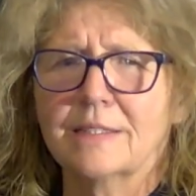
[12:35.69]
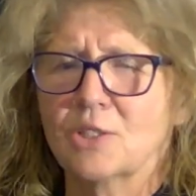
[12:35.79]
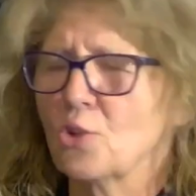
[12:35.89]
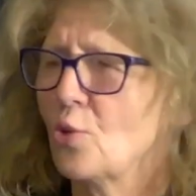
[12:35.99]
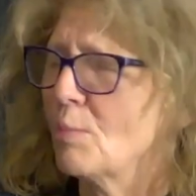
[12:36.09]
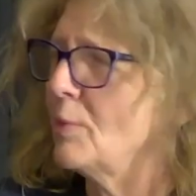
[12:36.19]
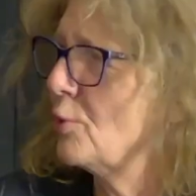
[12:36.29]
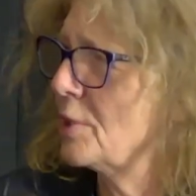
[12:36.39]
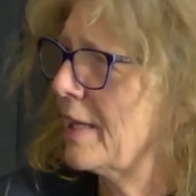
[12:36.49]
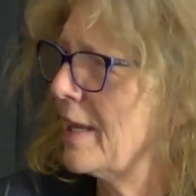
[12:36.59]
the term
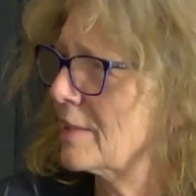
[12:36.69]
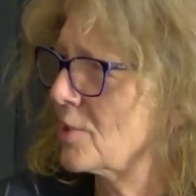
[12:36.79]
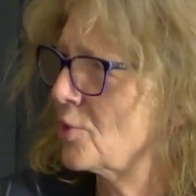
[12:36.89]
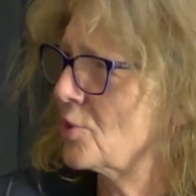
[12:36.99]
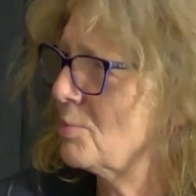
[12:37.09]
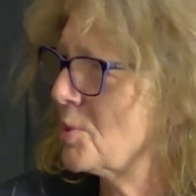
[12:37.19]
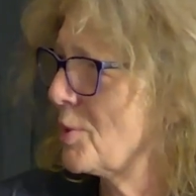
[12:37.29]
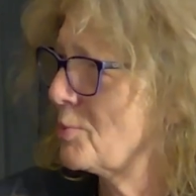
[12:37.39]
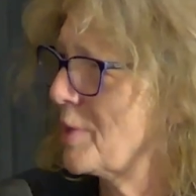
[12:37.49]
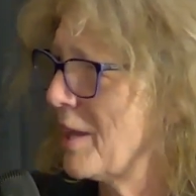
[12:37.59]
learning health systems,
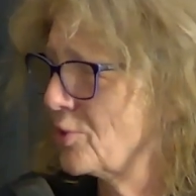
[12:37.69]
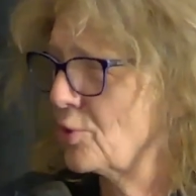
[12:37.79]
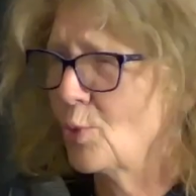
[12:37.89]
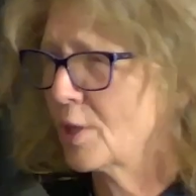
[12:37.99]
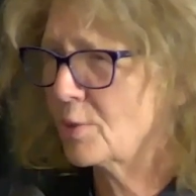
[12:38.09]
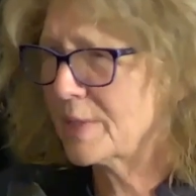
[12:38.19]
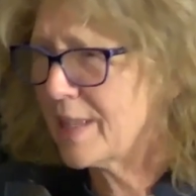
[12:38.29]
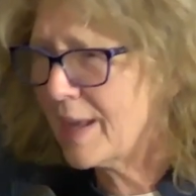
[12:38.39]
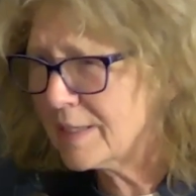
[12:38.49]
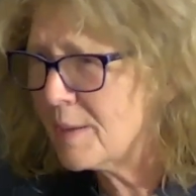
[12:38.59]
but we have to work with
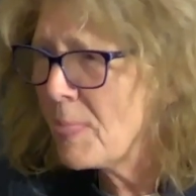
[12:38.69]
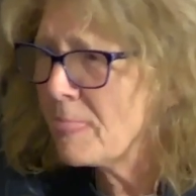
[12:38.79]
that.